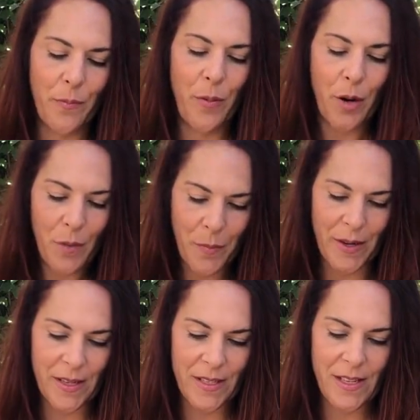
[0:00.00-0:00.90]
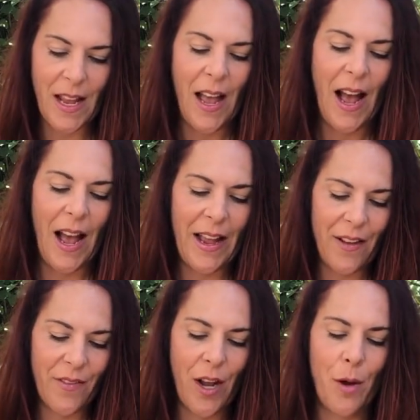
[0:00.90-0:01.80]
purpose I
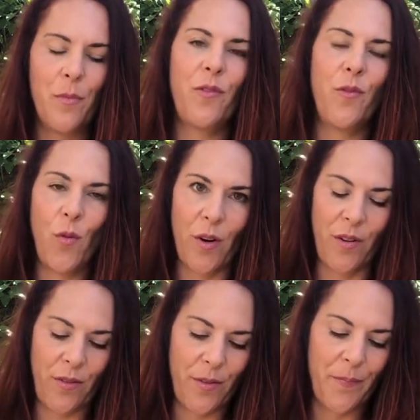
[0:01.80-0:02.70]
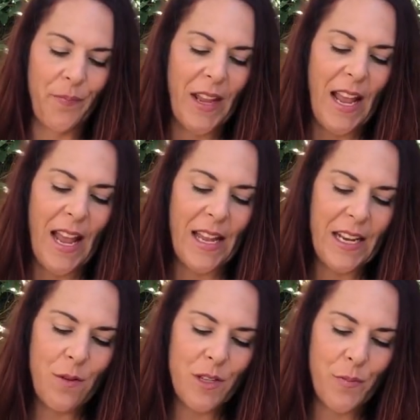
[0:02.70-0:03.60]
have come forth.' And
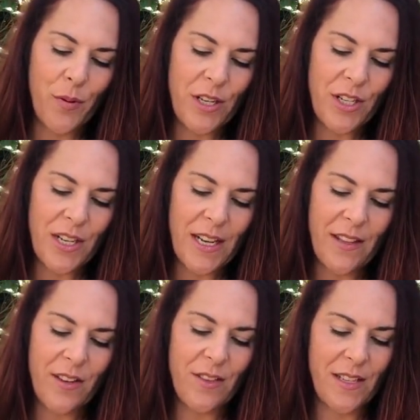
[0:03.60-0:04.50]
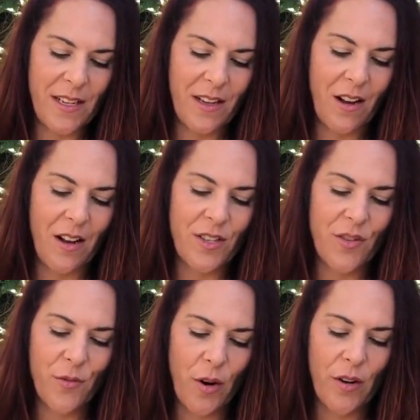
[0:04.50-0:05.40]
He was preaching in their synagogues
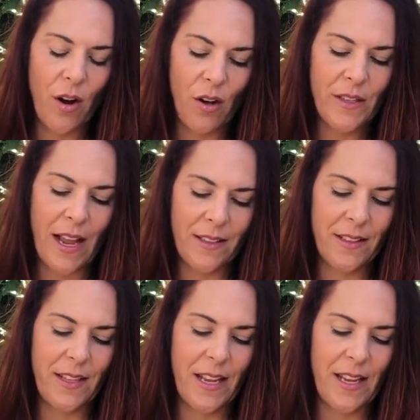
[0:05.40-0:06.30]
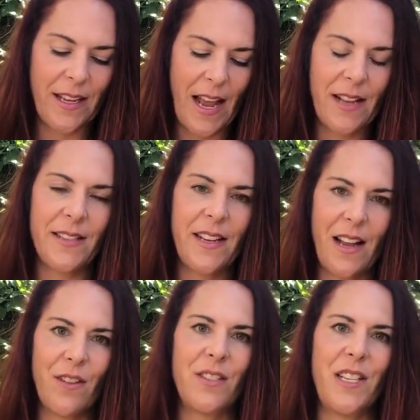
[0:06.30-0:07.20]
throughout all Galilee and casting
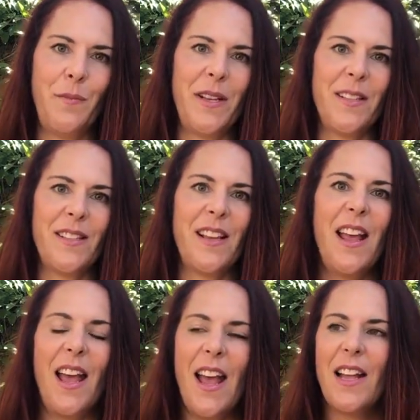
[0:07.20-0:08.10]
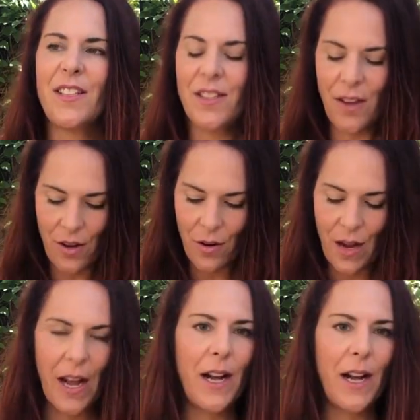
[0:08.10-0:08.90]
out demons." And so